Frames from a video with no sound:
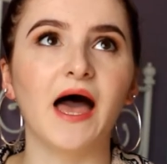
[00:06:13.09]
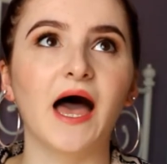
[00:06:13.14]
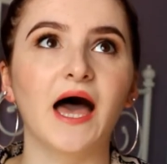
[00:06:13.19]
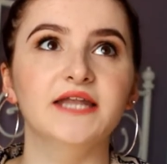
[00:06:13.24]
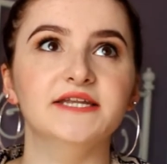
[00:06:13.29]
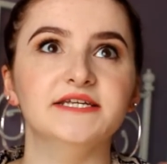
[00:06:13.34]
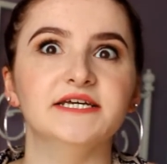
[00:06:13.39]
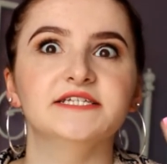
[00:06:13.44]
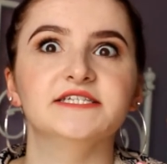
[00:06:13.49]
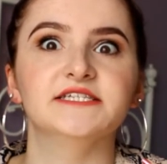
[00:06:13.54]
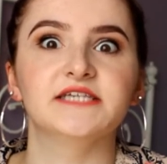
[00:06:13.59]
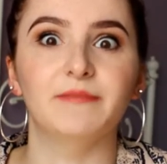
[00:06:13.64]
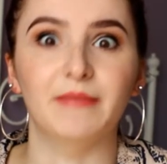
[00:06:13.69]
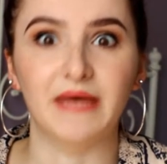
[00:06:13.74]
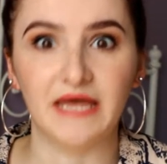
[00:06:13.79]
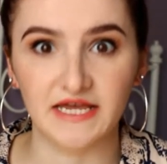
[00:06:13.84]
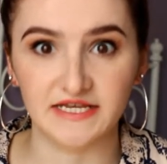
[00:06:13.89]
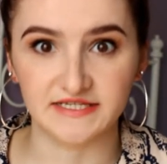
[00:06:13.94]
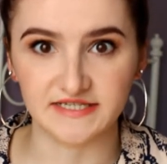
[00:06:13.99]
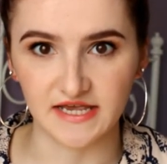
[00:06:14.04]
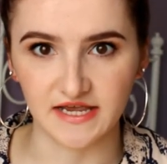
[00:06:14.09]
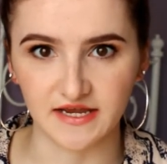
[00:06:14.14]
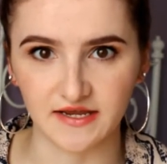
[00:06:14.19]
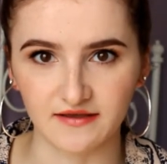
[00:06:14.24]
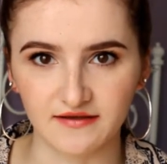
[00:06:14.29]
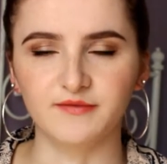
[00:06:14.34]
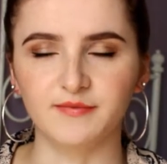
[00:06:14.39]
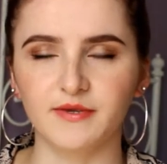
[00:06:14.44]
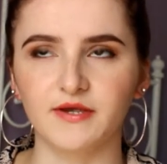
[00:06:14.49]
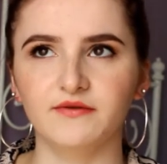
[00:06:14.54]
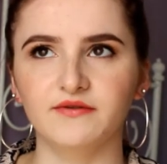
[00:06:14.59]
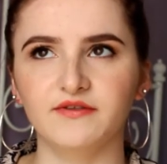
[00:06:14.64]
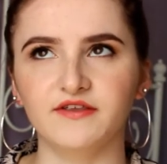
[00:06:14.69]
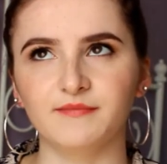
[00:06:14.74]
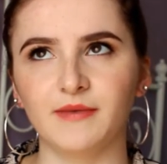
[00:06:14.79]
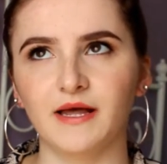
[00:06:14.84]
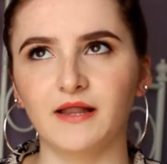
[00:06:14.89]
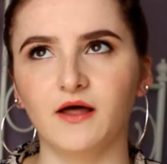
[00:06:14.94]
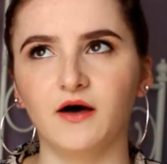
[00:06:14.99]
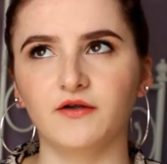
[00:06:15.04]
And it's amazing. Spoons
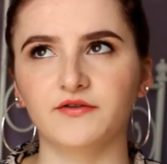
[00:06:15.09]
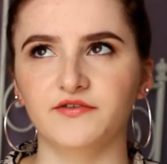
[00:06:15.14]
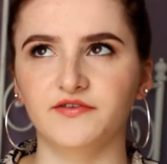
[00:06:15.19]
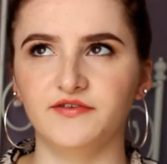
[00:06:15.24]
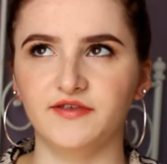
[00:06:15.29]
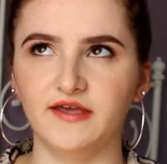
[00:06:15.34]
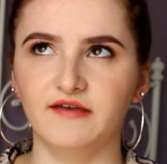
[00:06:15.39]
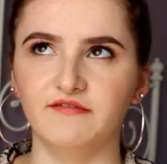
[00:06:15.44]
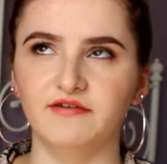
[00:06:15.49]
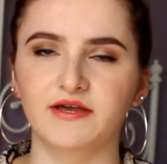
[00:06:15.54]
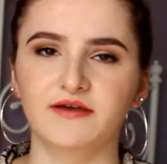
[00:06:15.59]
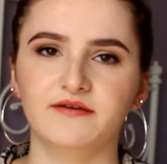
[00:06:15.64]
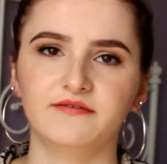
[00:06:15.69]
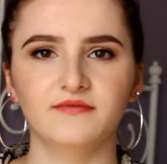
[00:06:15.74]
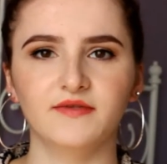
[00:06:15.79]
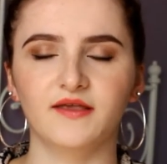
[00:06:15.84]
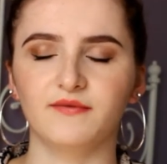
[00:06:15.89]
is my lord and saviour,